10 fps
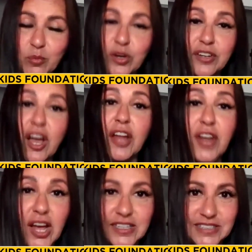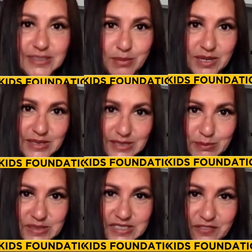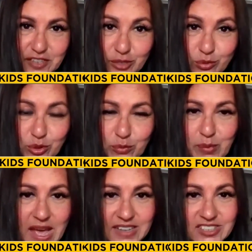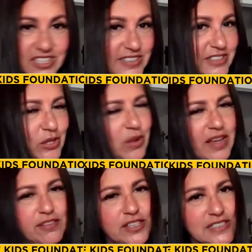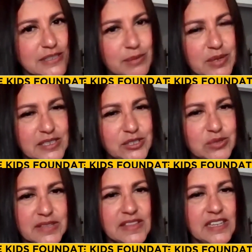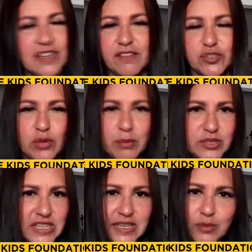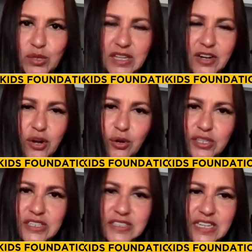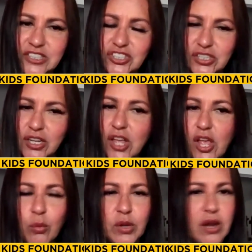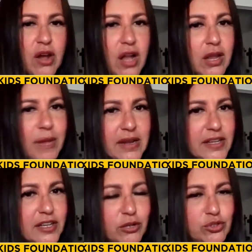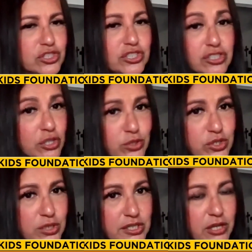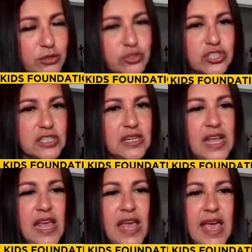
we're a non-disability specific group, actually. So every disability you can think of is represented within our organization. We are all about inclusion, social inclusion,